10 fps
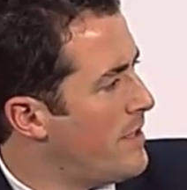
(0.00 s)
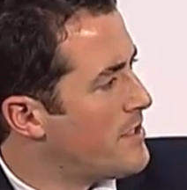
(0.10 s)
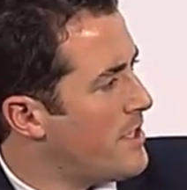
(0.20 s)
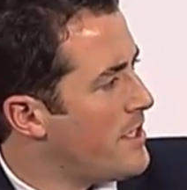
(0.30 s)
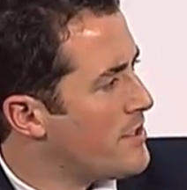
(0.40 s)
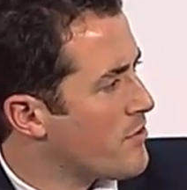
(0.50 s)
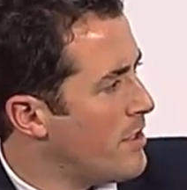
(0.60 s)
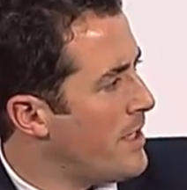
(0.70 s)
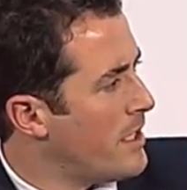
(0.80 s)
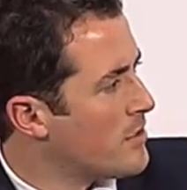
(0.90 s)
internet
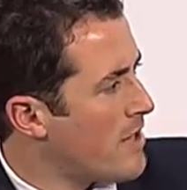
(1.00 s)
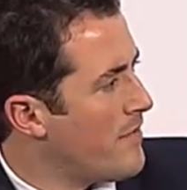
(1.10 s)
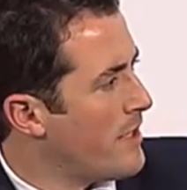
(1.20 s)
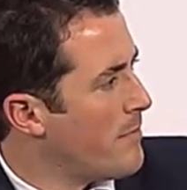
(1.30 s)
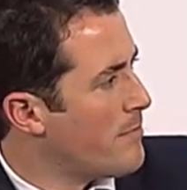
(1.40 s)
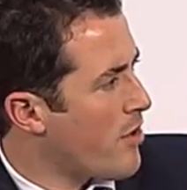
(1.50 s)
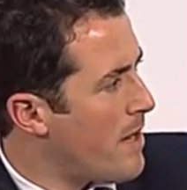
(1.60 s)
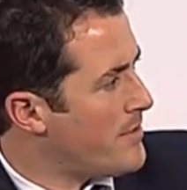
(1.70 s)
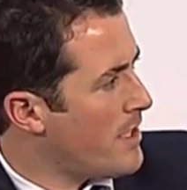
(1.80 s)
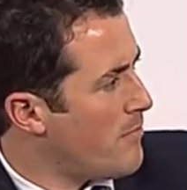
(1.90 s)
streaming traffic in
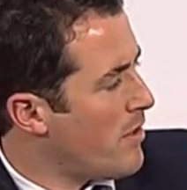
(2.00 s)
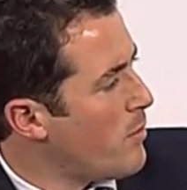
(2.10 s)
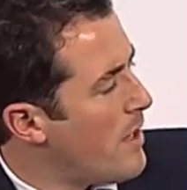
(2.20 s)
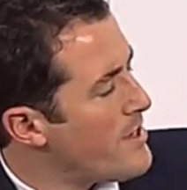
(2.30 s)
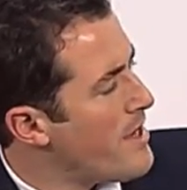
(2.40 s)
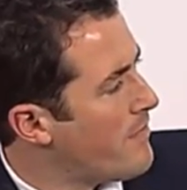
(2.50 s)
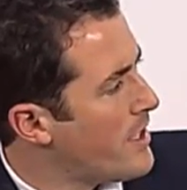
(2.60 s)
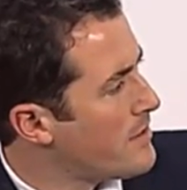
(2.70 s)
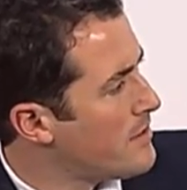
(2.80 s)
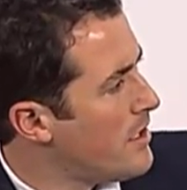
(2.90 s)
prime time. Where would Netflix